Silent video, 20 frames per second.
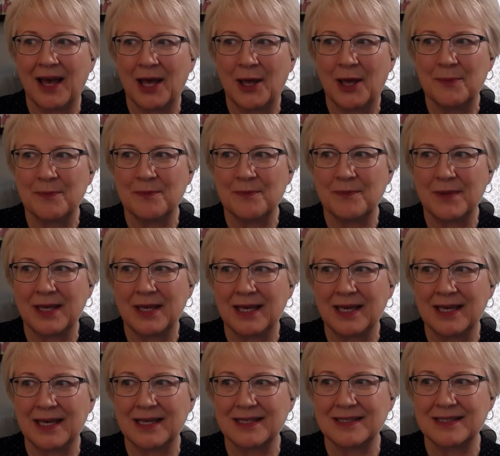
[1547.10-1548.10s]
Um,
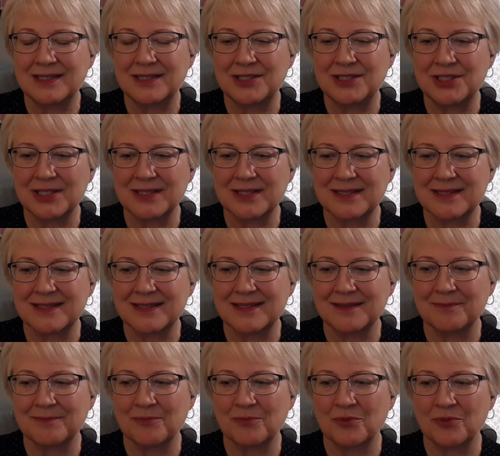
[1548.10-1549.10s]
it
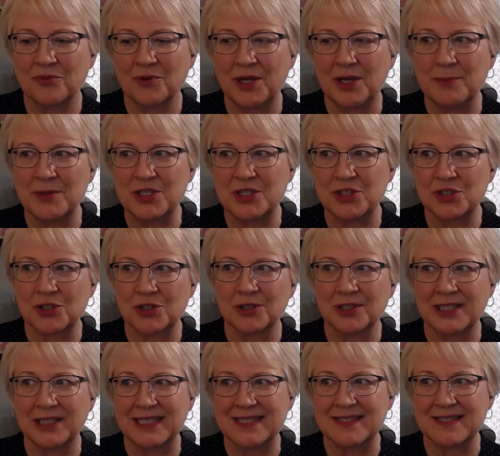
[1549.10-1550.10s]
just
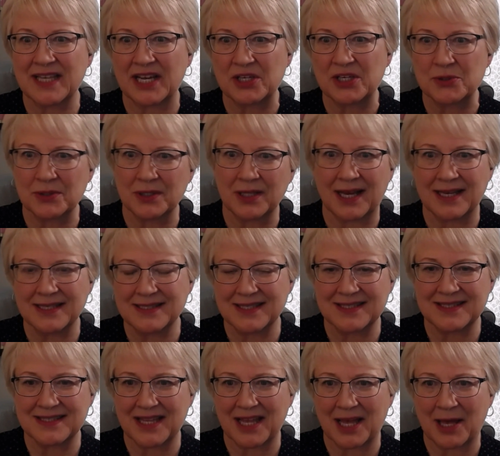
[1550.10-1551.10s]
prematurely
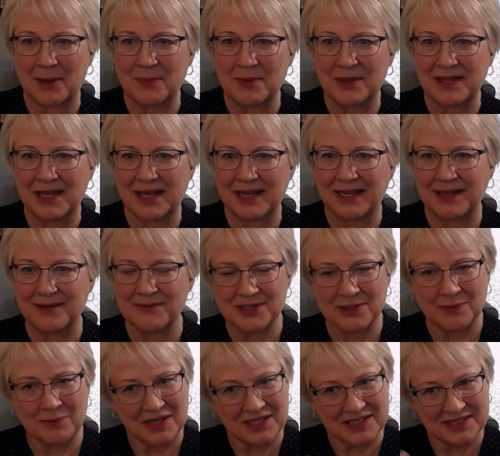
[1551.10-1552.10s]
sexualizes them and then
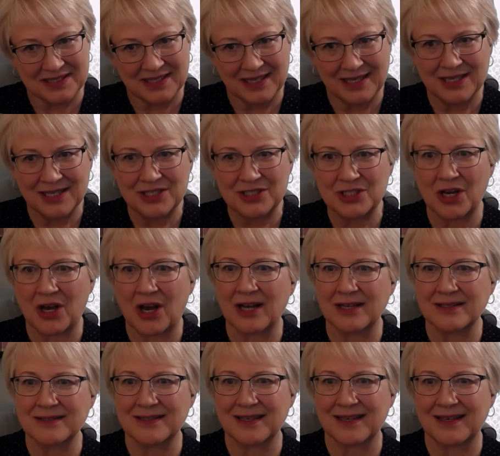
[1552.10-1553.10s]
gives them this
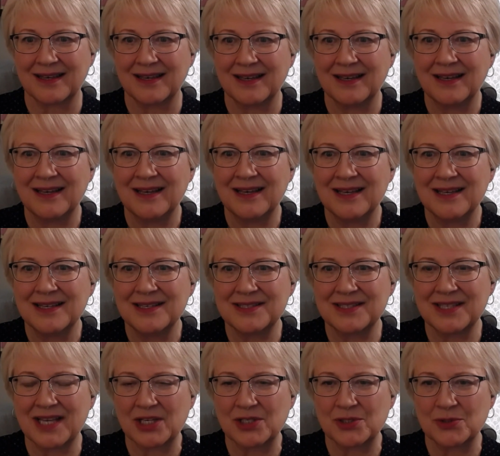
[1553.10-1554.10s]
toxic
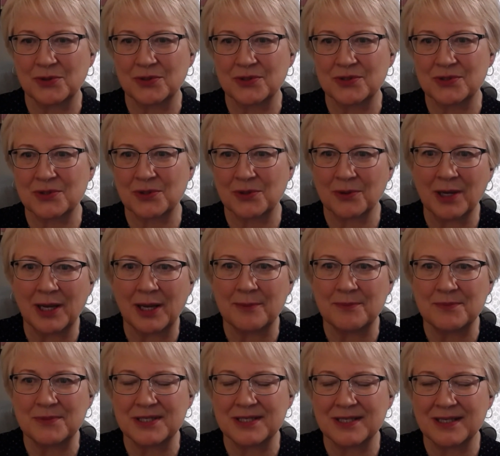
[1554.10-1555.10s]
sexual
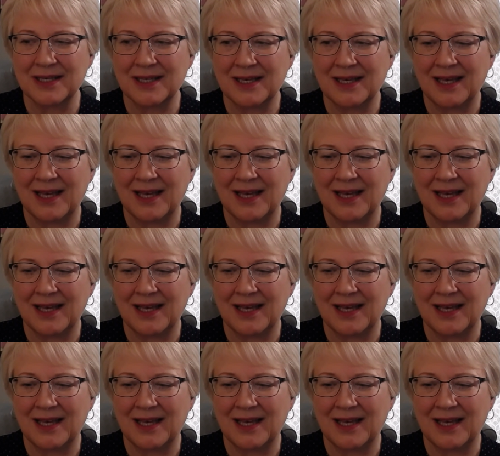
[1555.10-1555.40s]
script